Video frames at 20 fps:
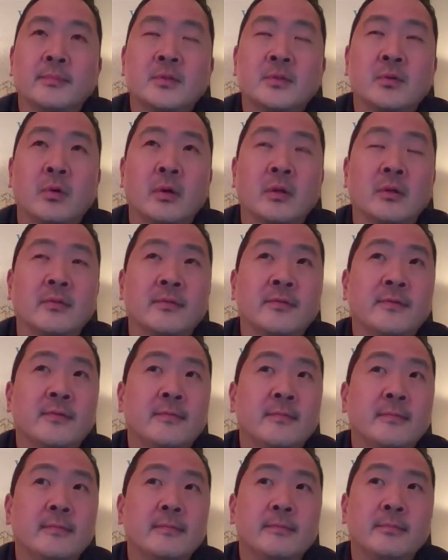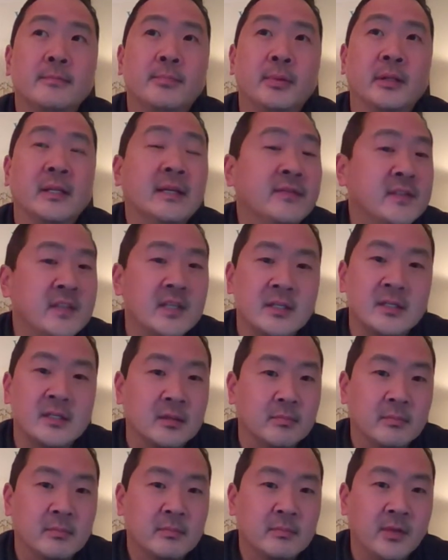sort of belief
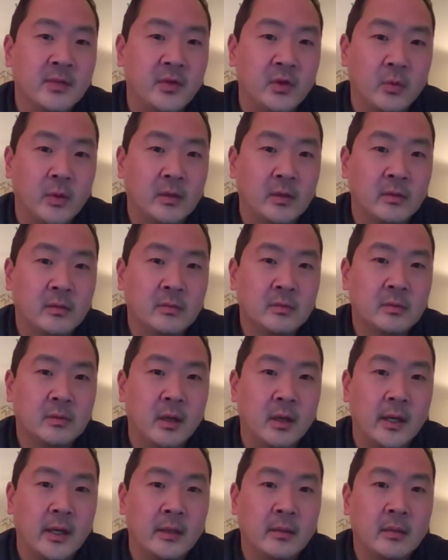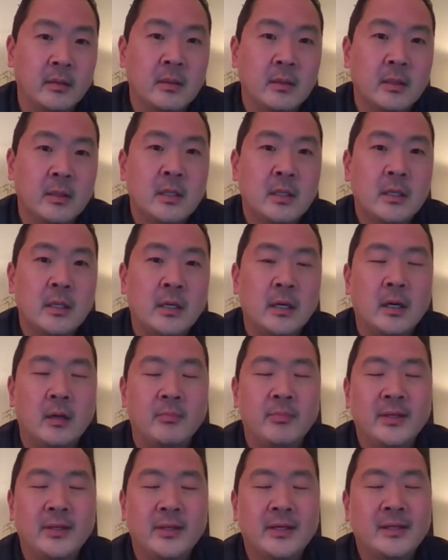system, if you will, right?
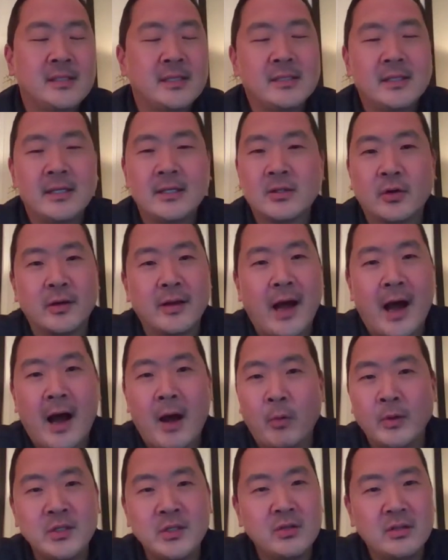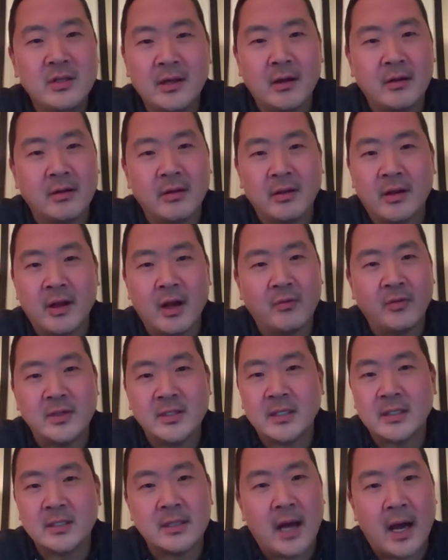Because these things are not, once you dig under the
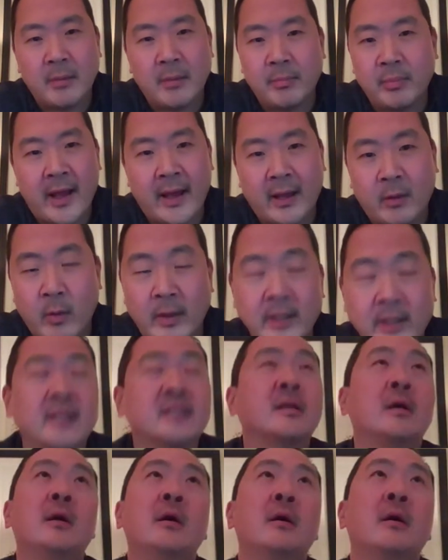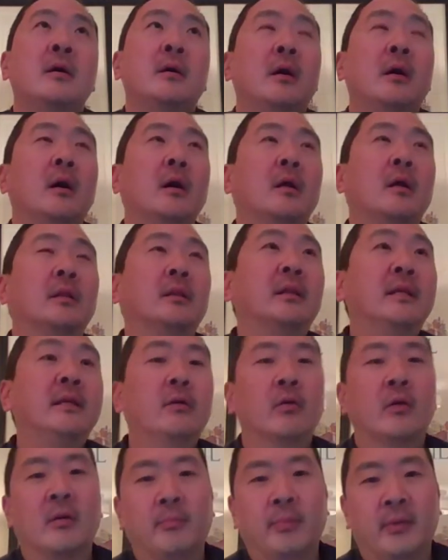covers, it's not black and white. Yes,
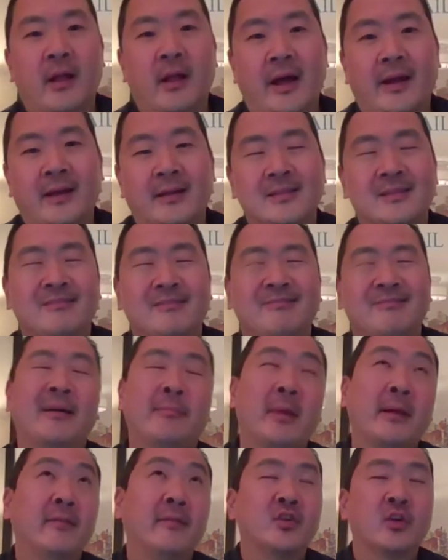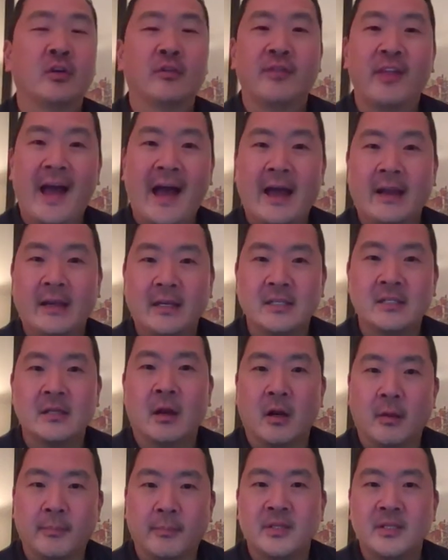legal compliance, I'm not even sure if that is
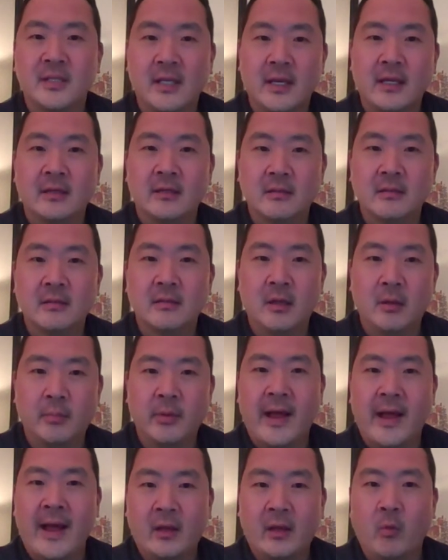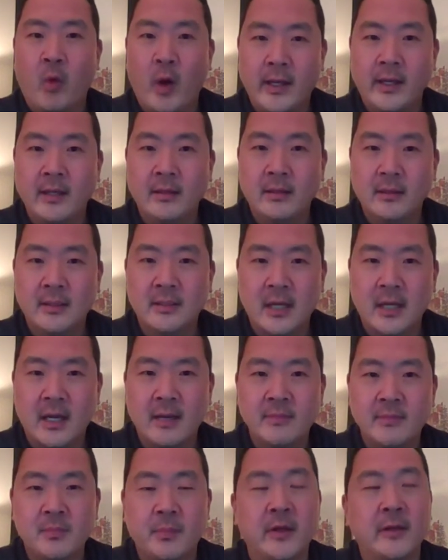100%, you know, black and white at
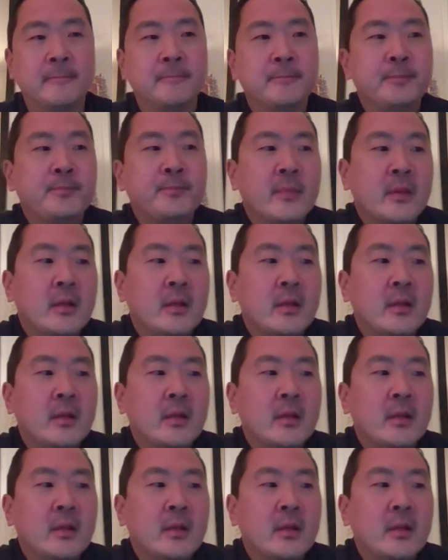times, but